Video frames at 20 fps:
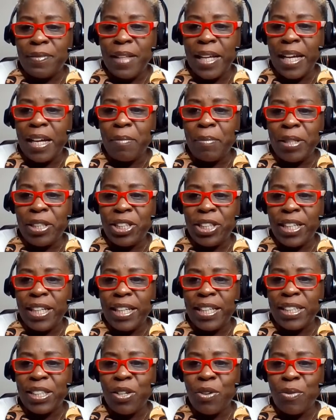
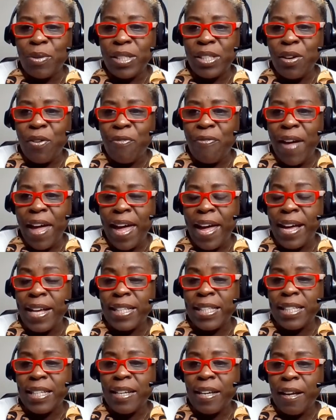thingamajig is going so
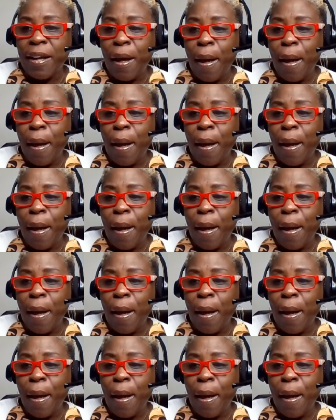fast.